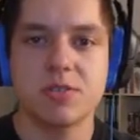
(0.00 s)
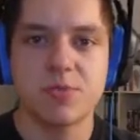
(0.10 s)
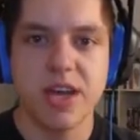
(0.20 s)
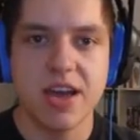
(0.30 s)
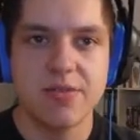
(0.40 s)

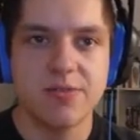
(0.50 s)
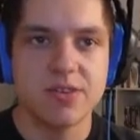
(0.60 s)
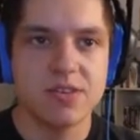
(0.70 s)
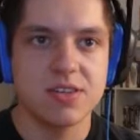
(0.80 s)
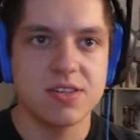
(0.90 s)
we have
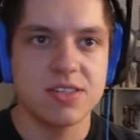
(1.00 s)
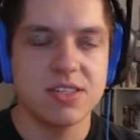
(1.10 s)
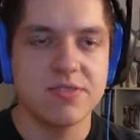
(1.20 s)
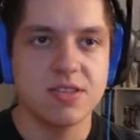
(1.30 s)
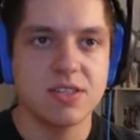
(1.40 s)
a
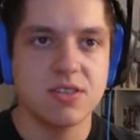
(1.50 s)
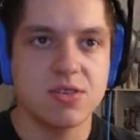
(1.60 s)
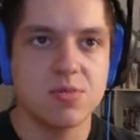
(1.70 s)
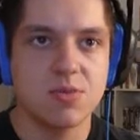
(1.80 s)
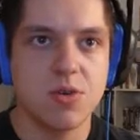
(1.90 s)
TV
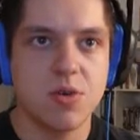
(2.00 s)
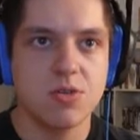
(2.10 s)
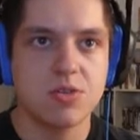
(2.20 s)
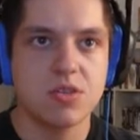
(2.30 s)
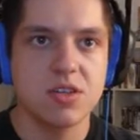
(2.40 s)
soap
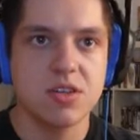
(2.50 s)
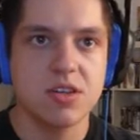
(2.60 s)
called